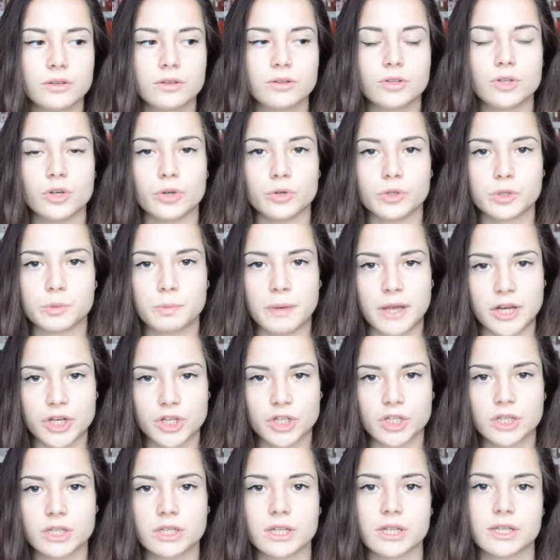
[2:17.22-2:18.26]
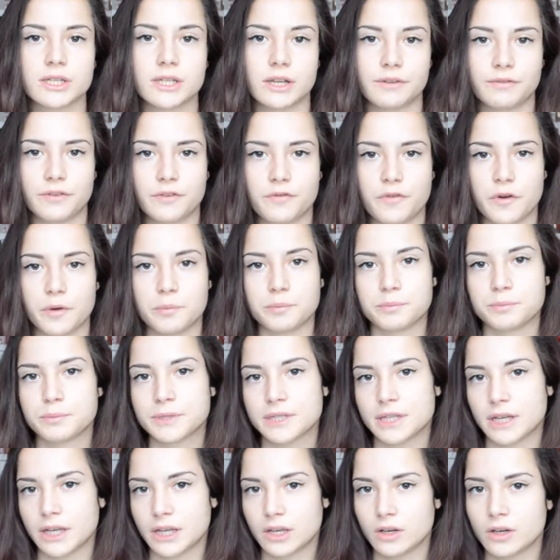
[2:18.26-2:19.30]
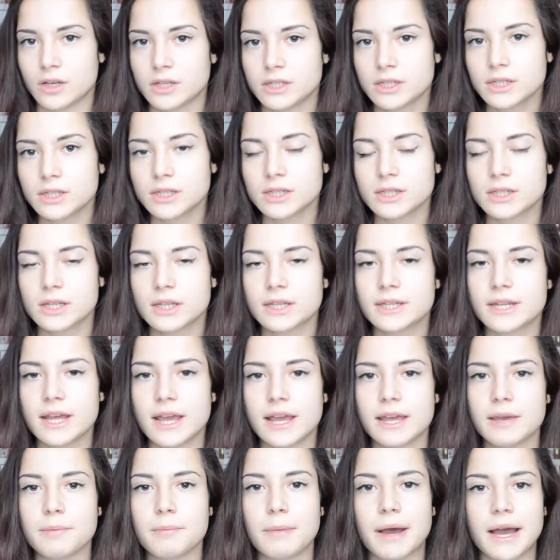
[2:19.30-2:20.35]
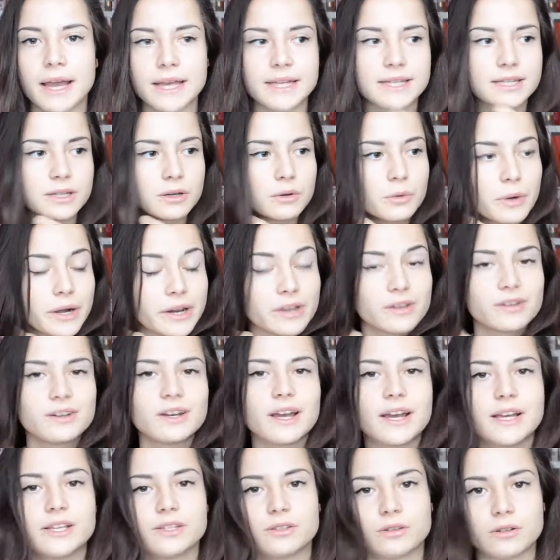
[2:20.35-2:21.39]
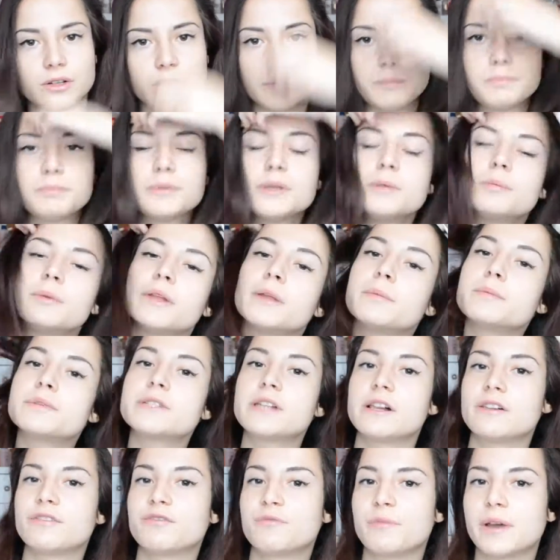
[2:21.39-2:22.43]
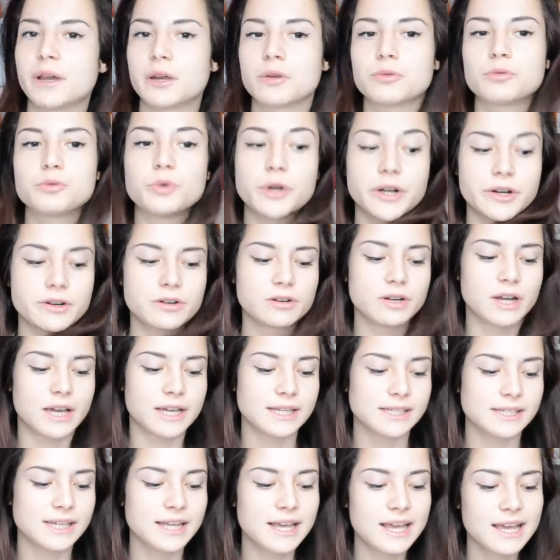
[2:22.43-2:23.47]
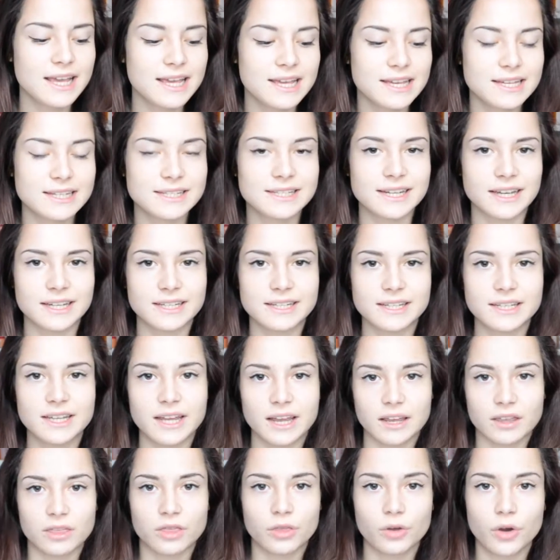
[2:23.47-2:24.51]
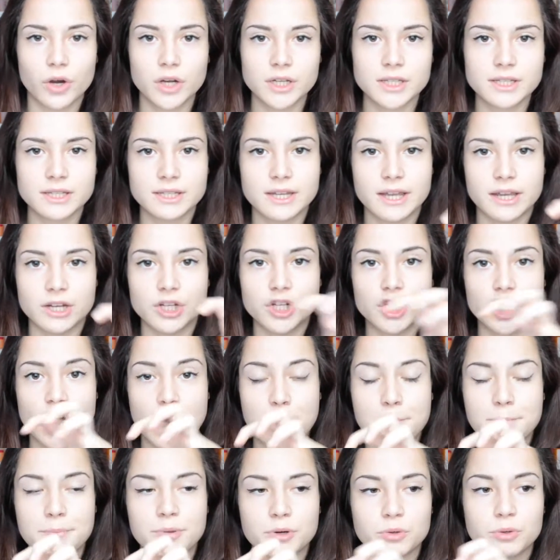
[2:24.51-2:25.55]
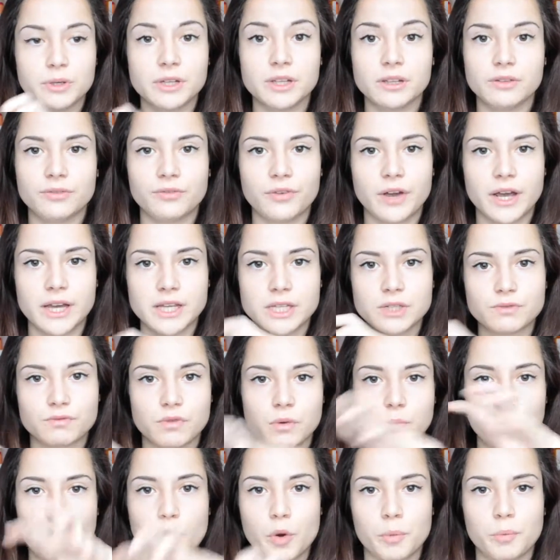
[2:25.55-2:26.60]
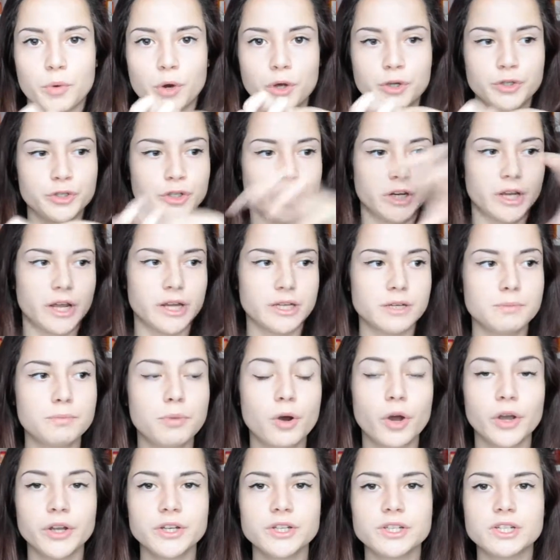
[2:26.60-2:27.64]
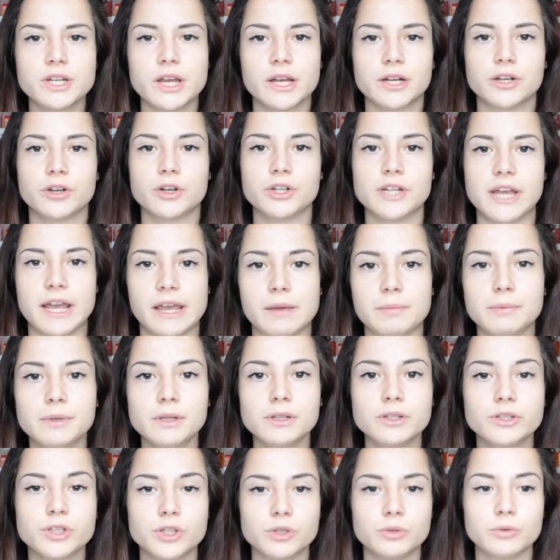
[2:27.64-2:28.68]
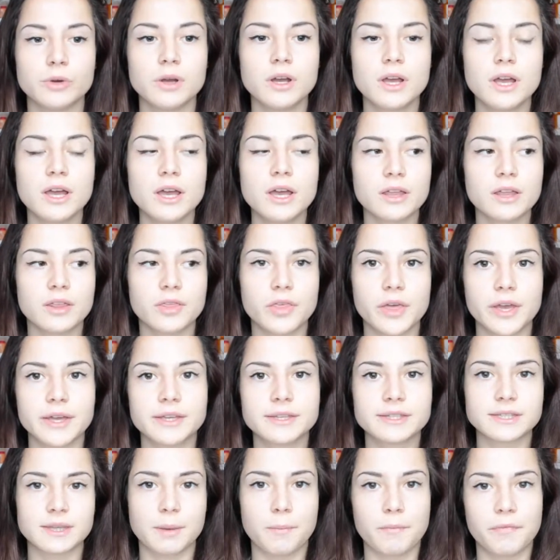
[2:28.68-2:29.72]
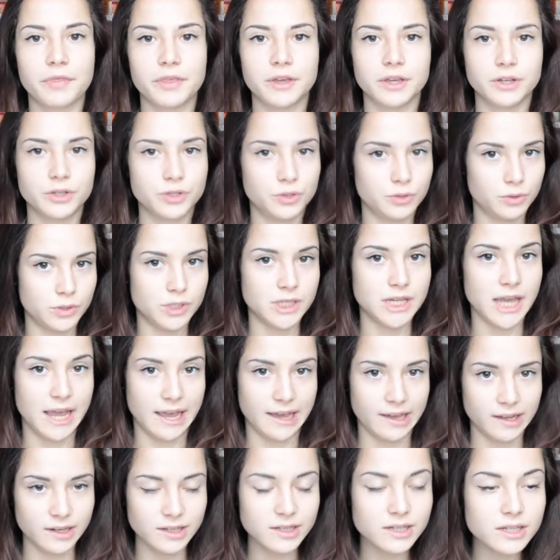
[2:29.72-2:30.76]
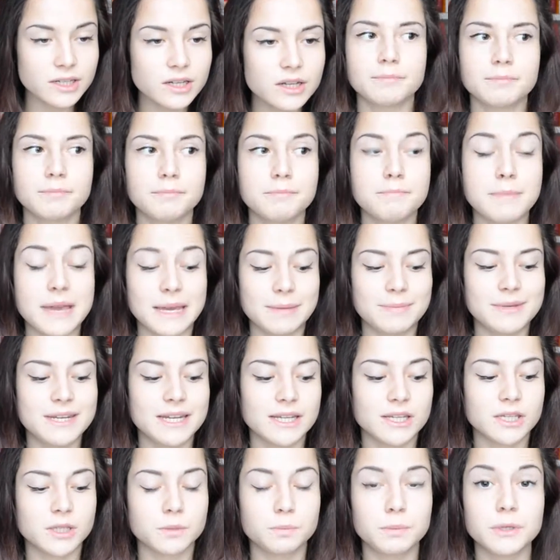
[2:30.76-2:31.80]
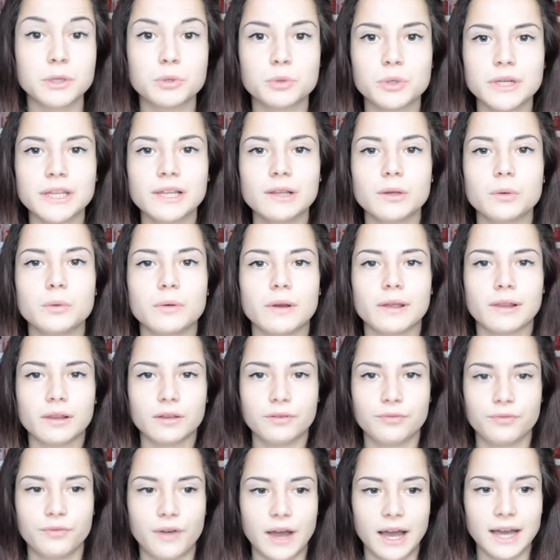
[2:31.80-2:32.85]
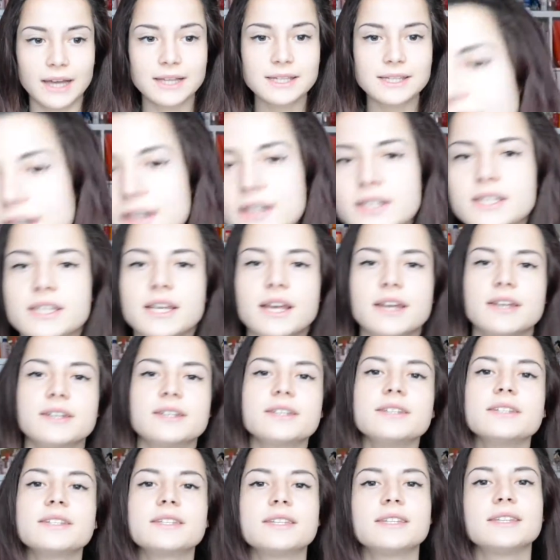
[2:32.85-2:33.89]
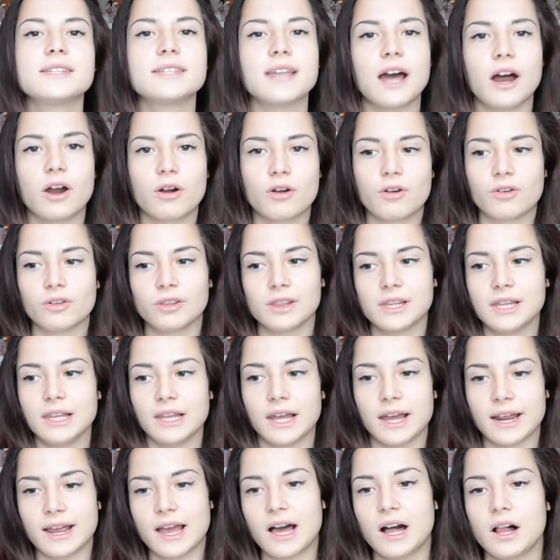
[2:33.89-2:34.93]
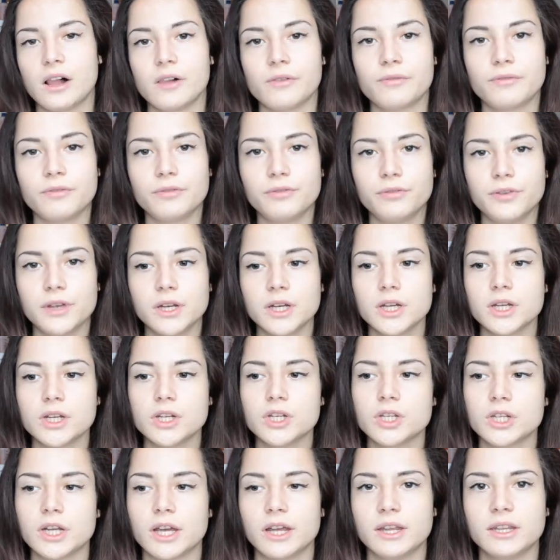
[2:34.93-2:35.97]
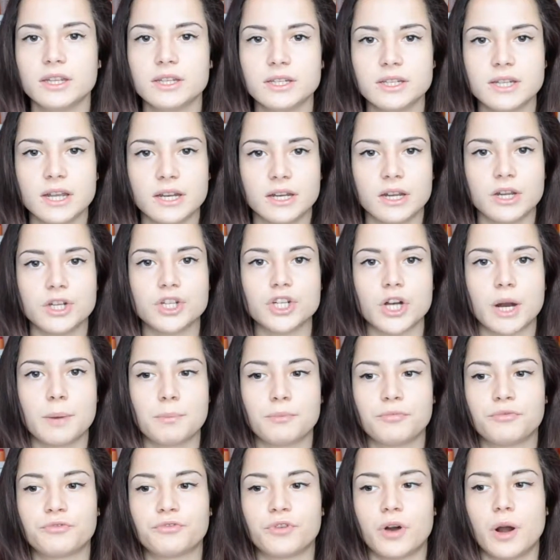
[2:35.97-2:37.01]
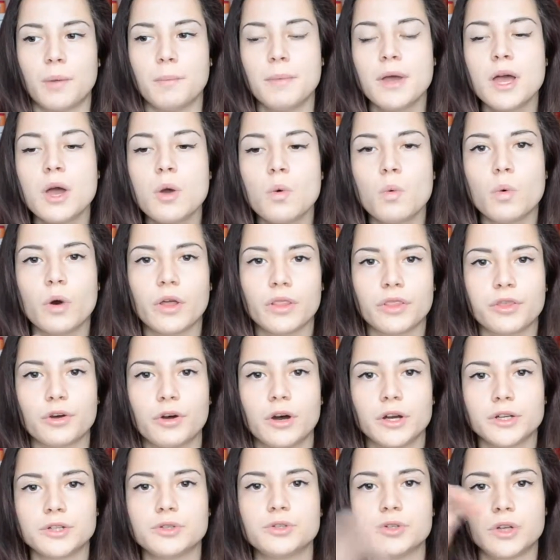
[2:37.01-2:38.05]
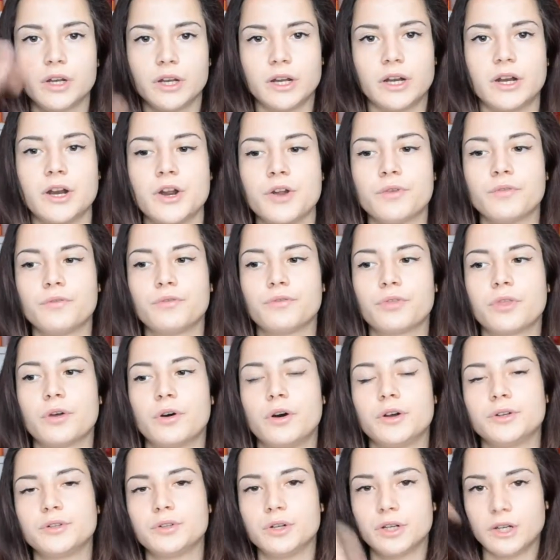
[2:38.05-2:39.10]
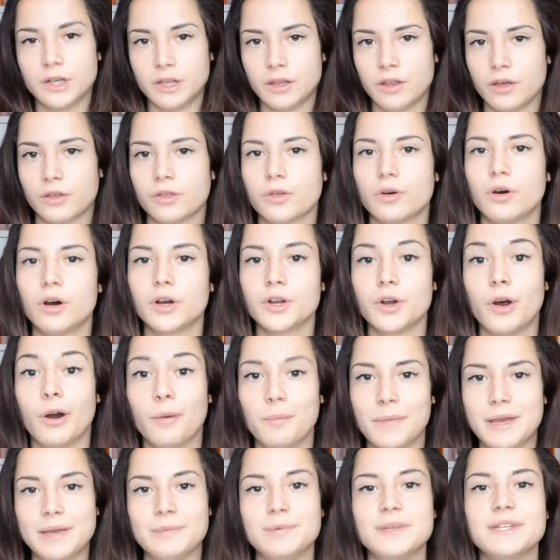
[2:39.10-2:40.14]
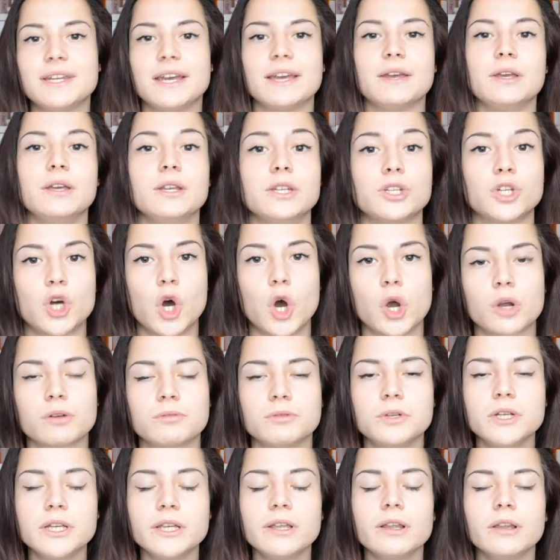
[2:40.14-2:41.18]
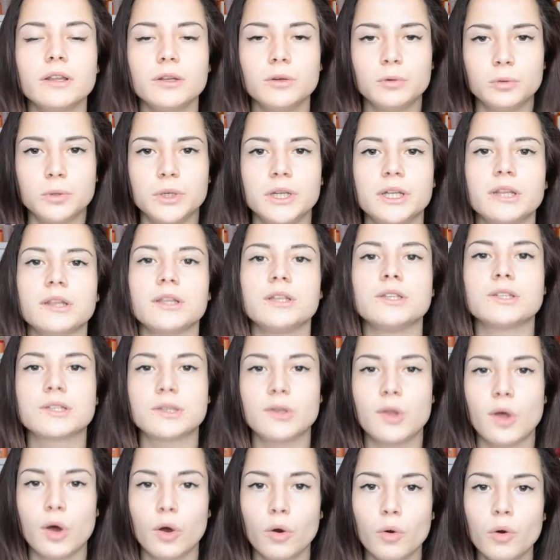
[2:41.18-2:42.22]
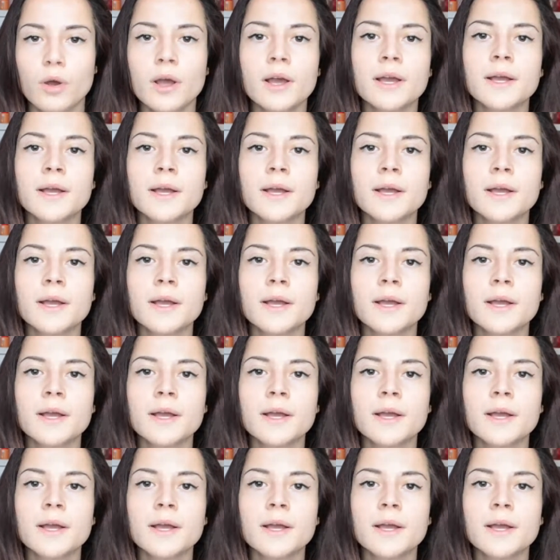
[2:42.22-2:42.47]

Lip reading: those patients that suffer from psychosis, they might recognize, or the people themselves might recognize, that they jump really fast from one point to another point. They are not able to think something to the end. Maybe they speak really fast. Their sentences are only like half finished, and then they jump from one thought to another thought to another thought, or maybe they talk really slow